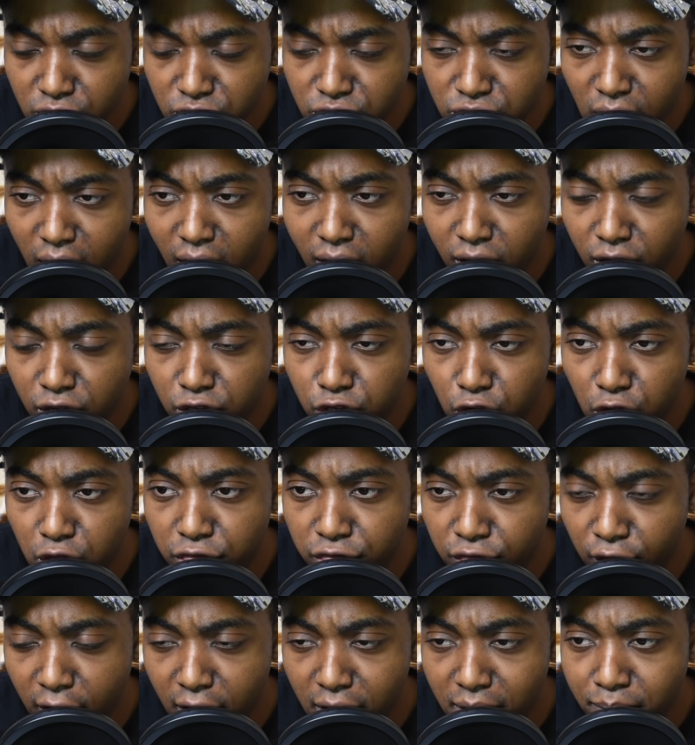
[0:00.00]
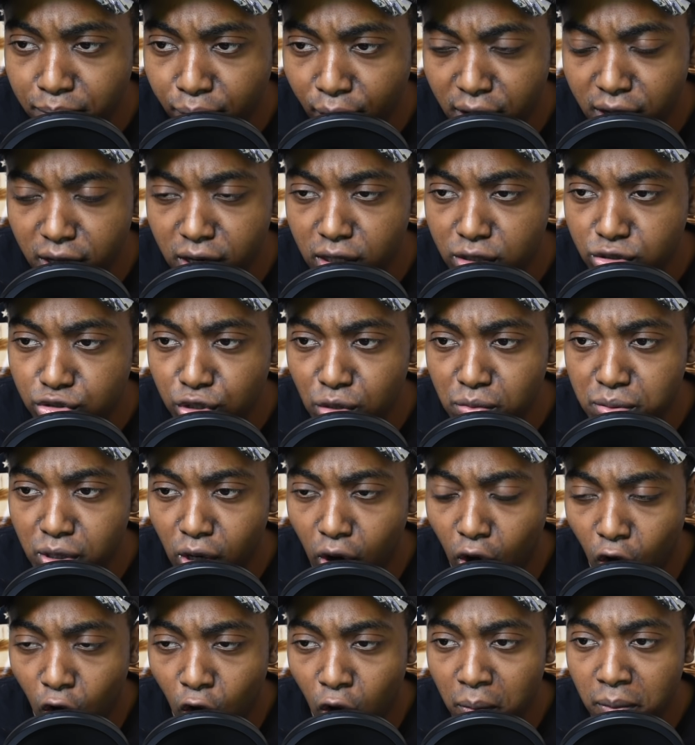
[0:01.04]
That's not a good thing. Bringing the
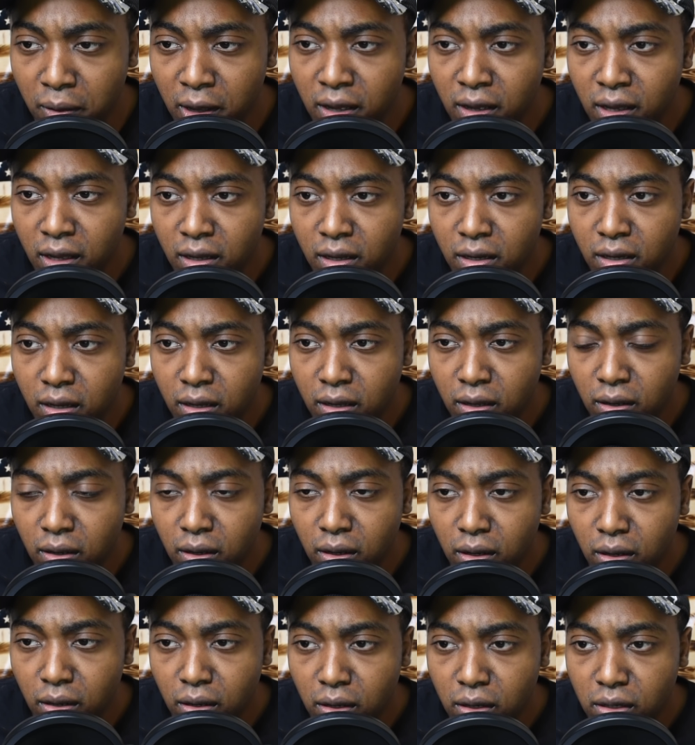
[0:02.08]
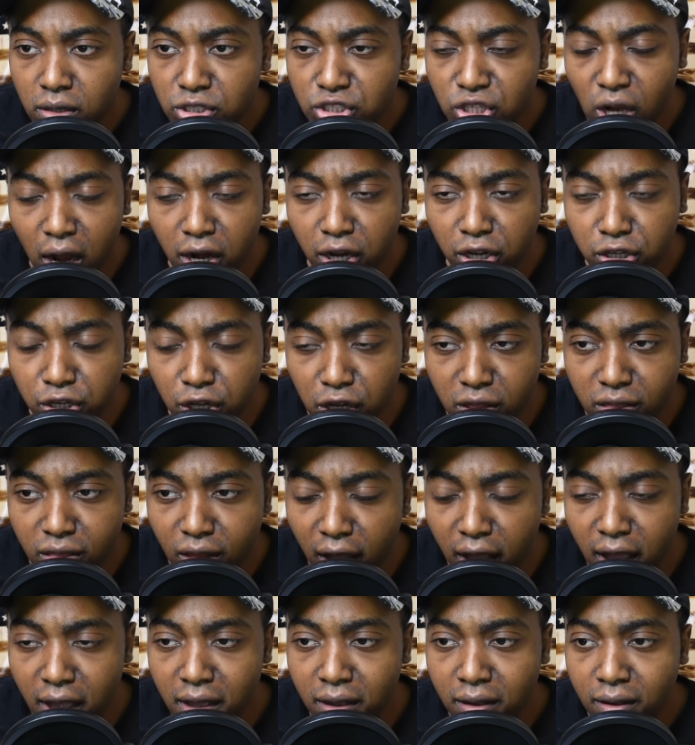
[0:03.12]
troops home, it's not a
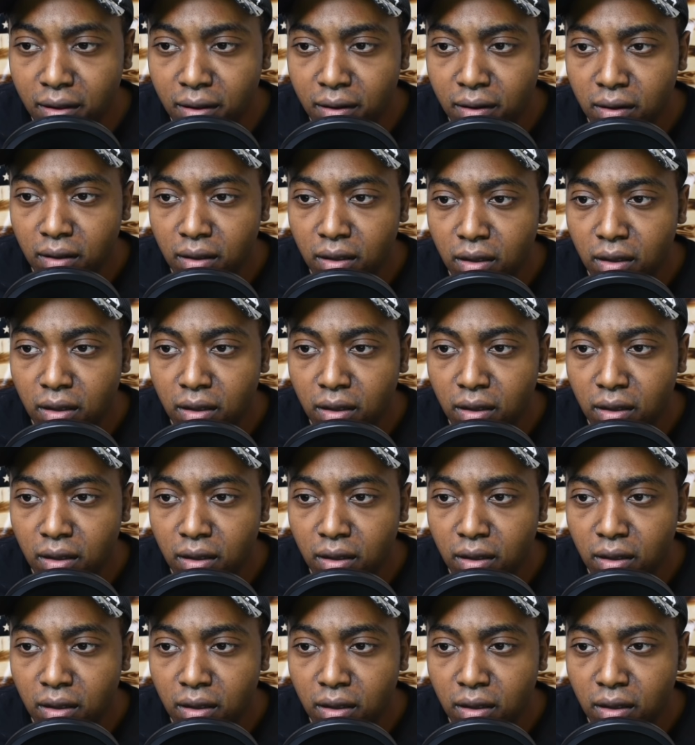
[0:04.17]
good thing.